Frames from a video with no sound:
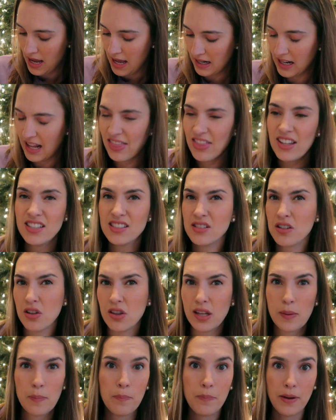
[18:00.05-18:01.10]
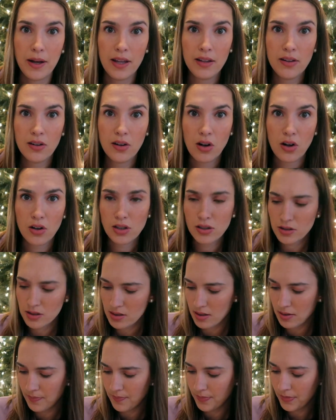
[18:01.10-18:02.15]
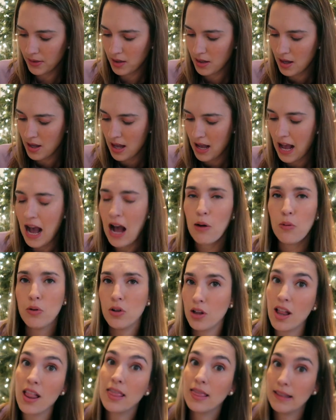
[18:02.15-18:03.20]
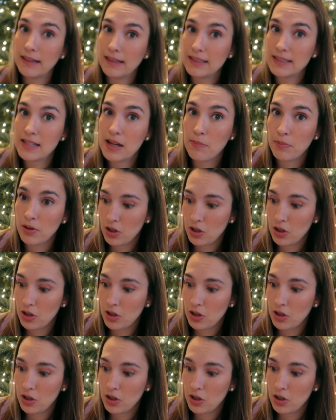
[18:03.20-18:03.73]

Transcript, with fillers: and I think it's called like button art. I will link it down